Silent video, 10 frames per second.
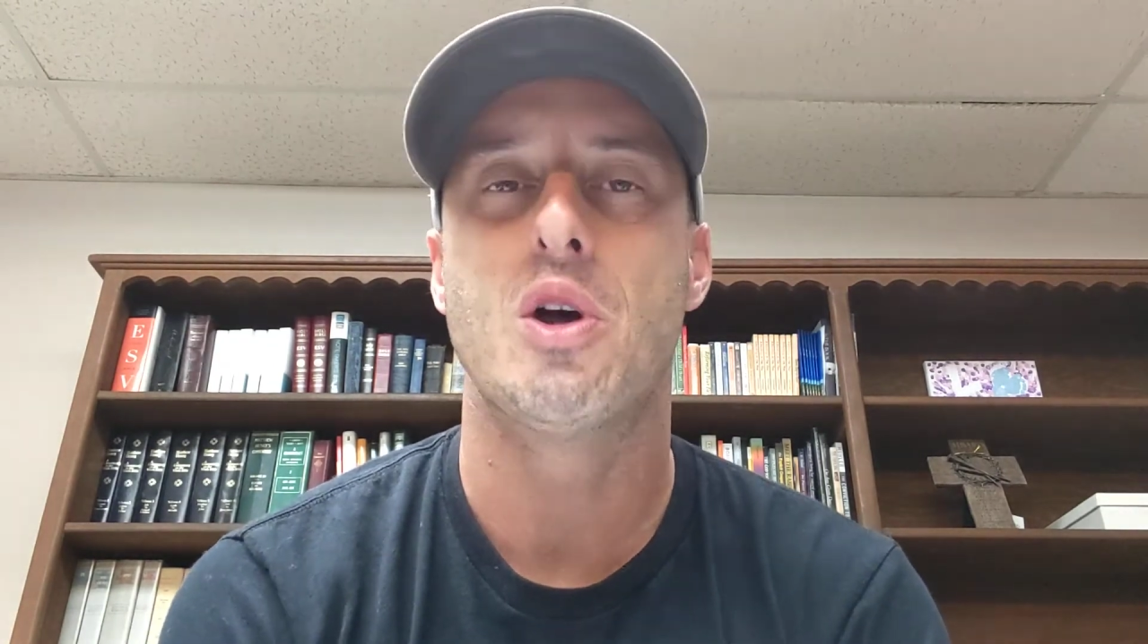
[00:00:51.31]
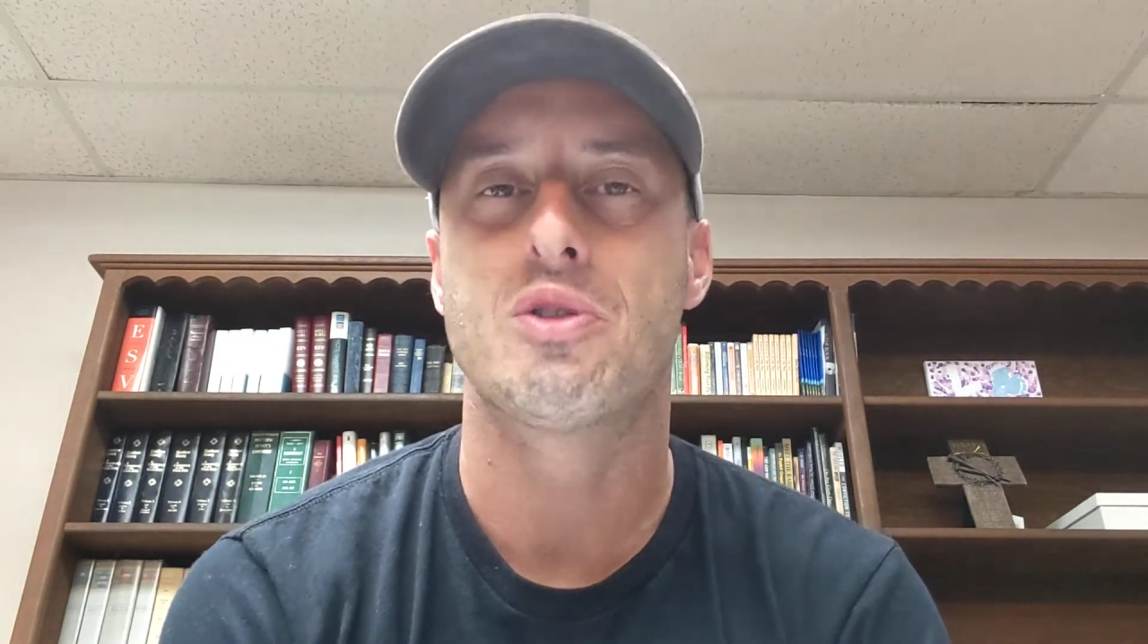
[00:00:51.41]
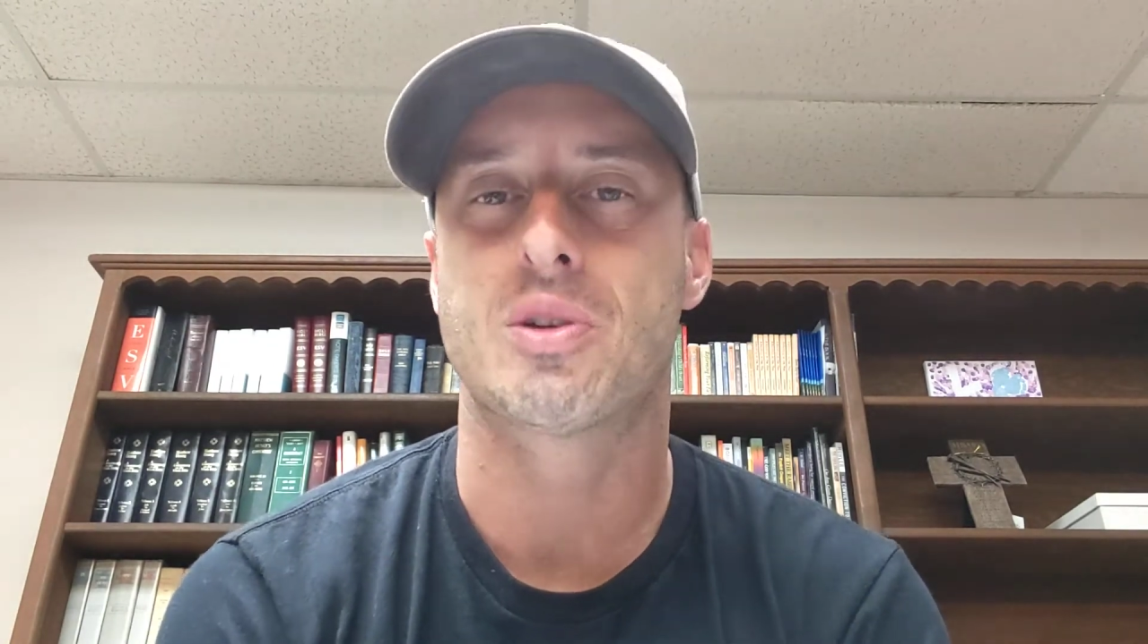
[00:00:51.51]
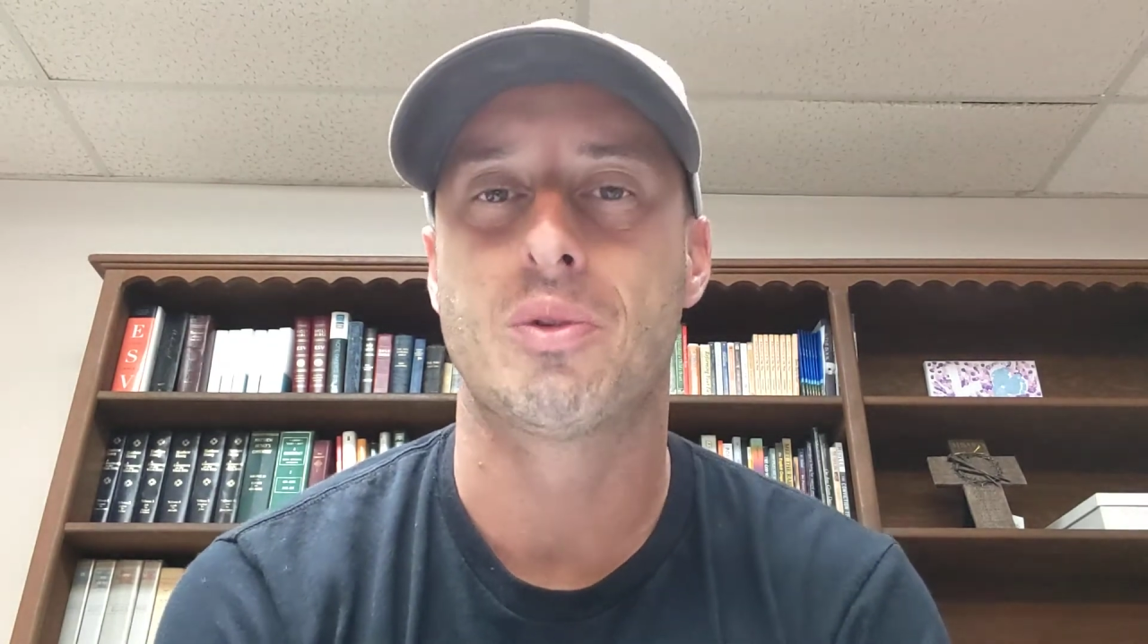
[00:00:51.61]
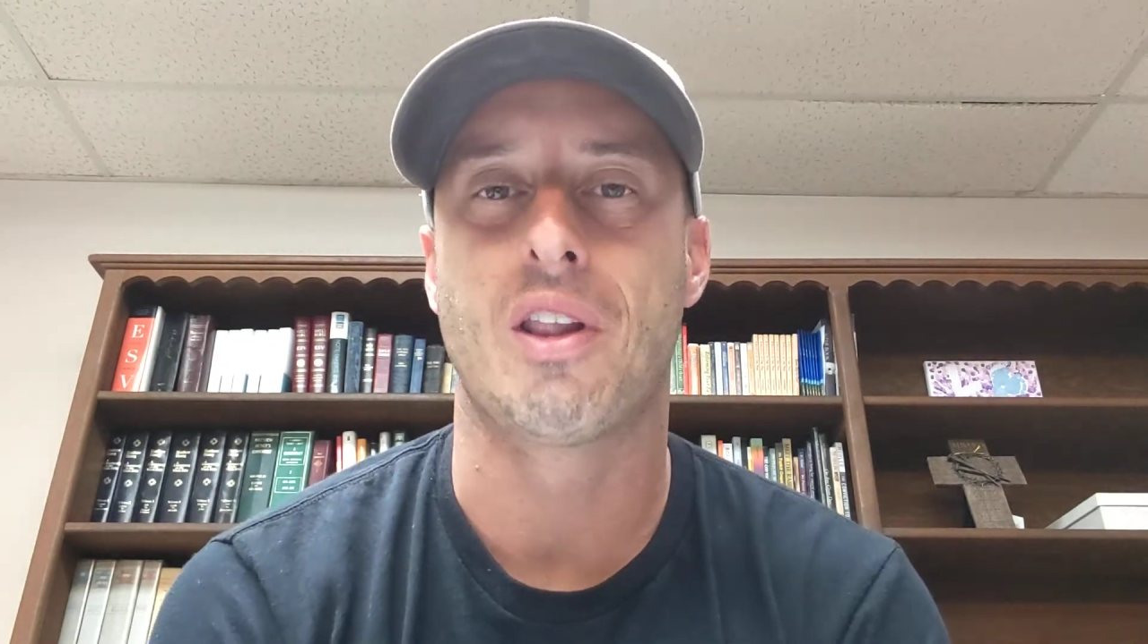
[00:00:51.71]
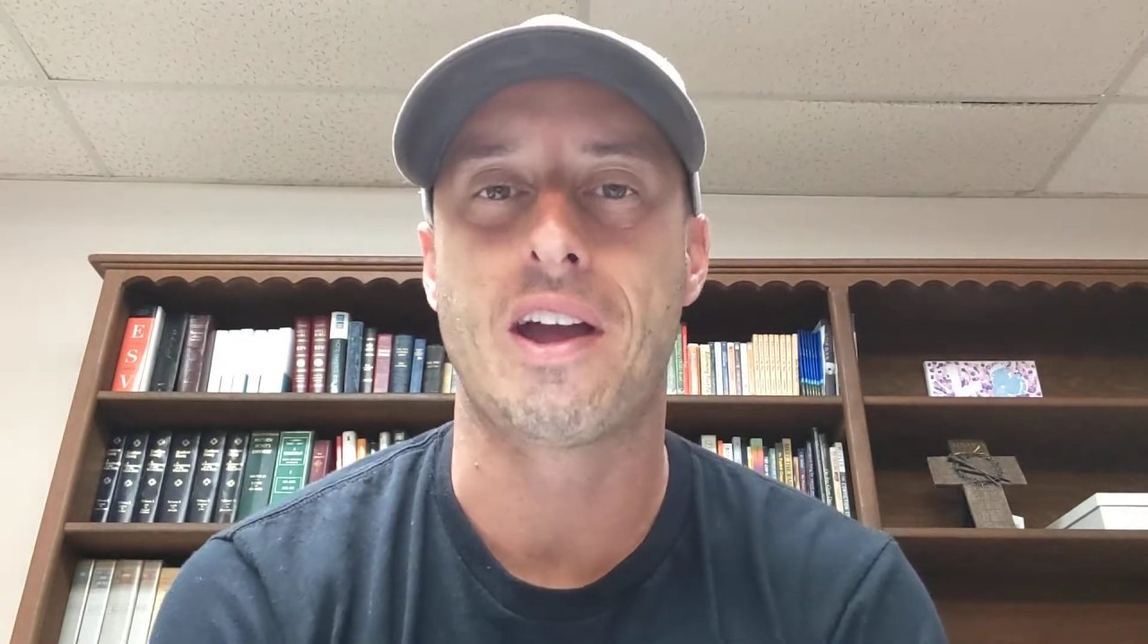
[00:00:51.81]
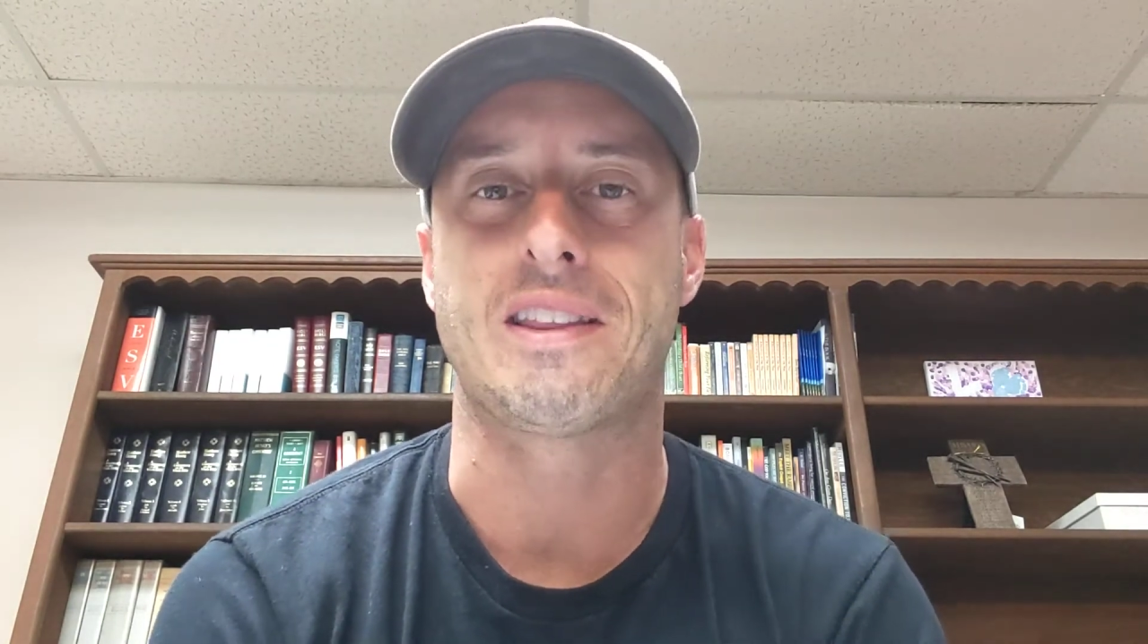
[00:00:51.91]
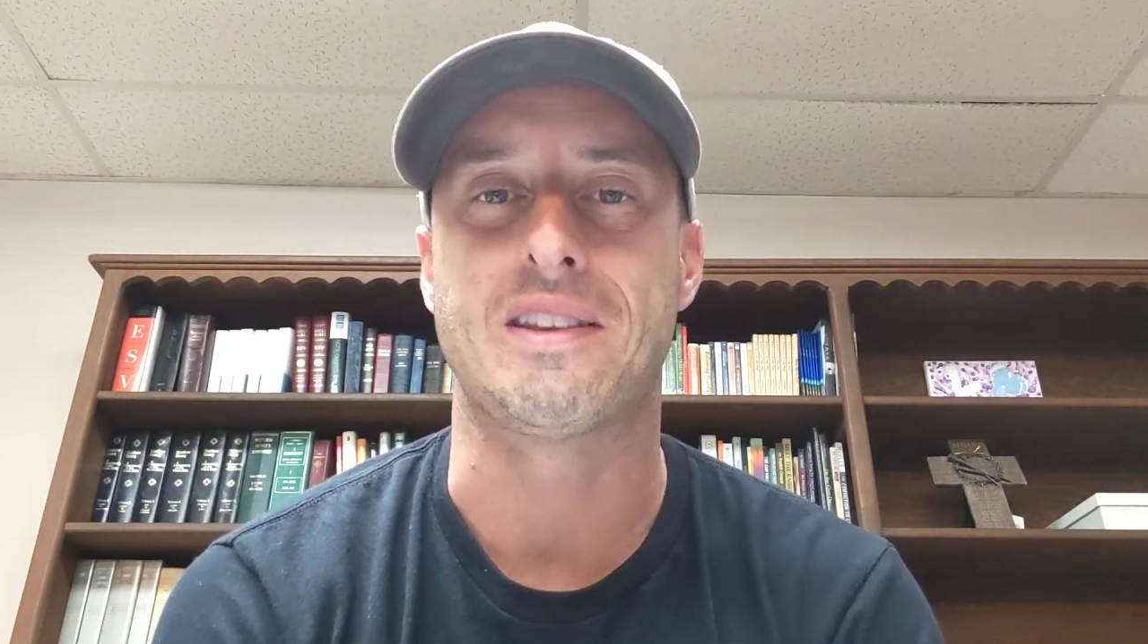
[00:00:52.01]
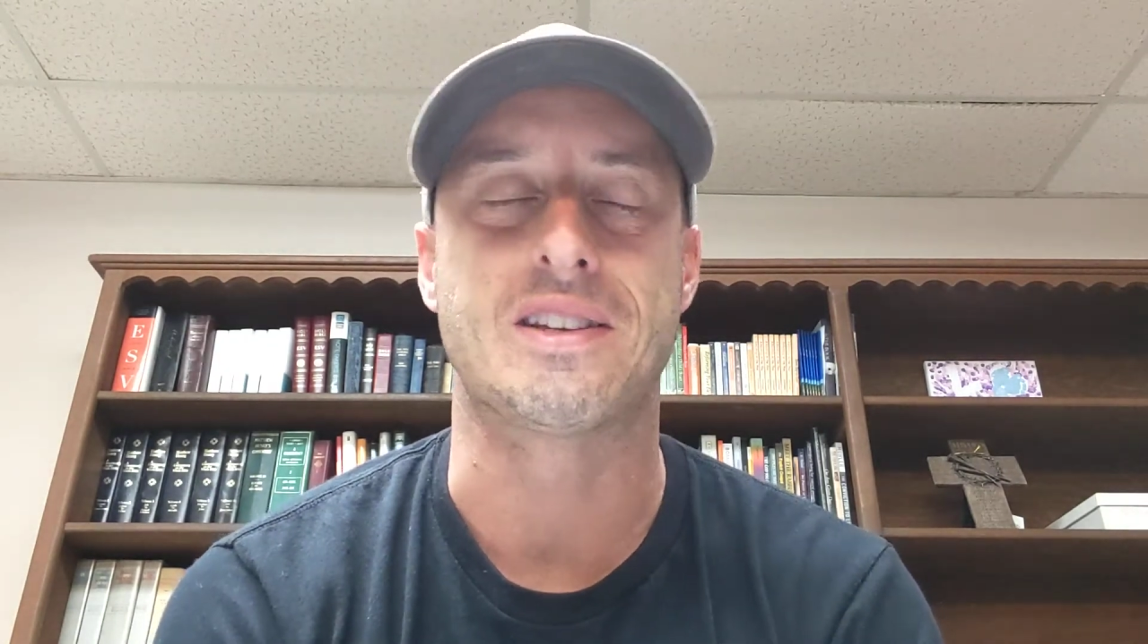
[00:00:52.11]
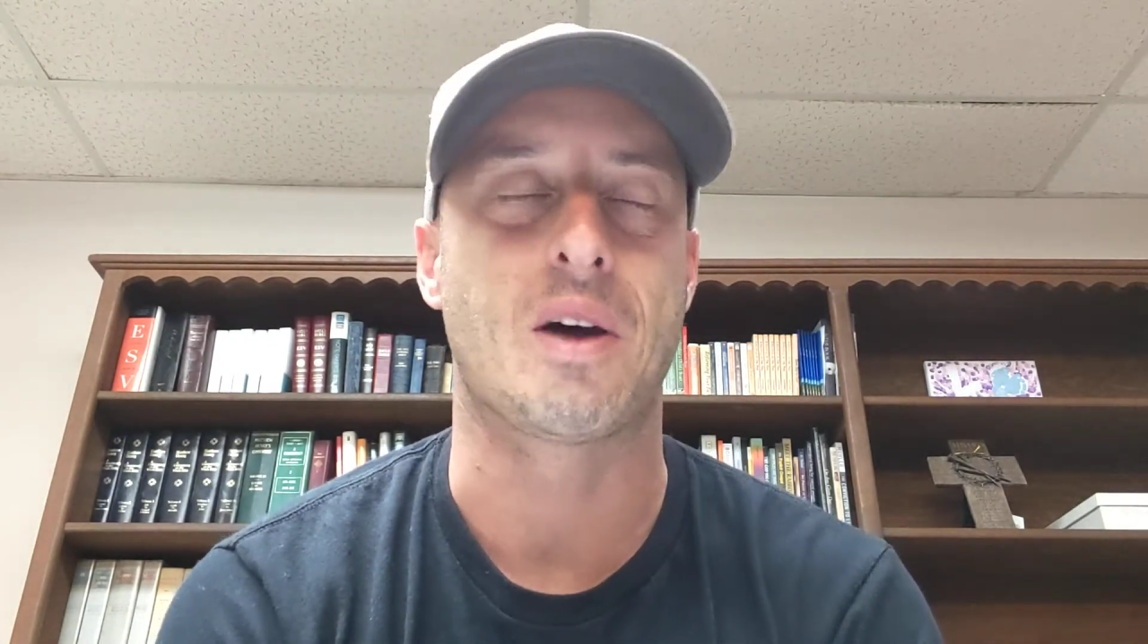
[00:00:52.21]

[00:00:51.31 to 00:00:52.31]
know someone like this.